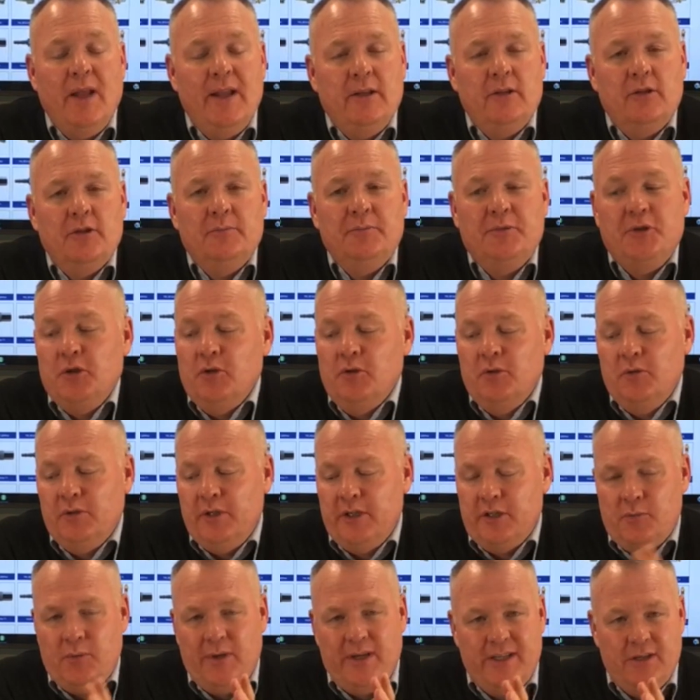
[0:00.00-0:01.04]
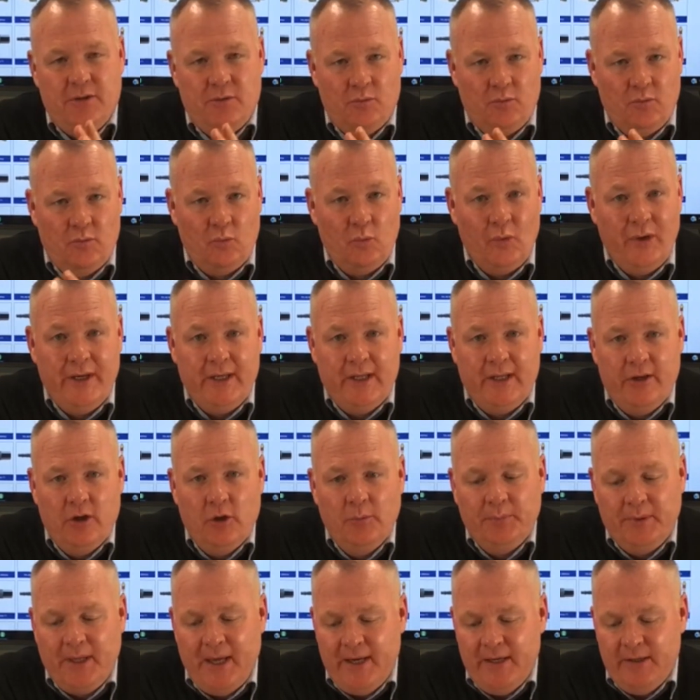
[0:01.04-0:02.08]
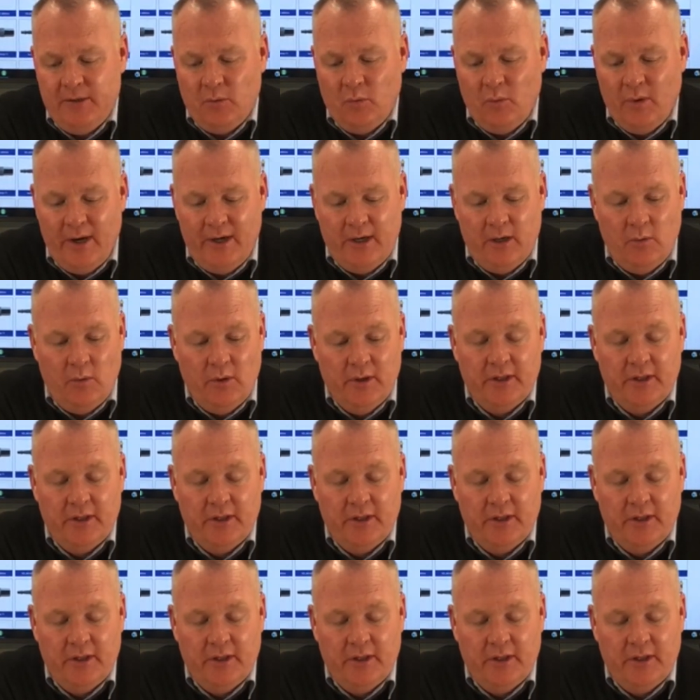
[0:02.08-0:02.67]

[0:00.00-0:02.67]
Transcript: welcome to this week's weekly update where I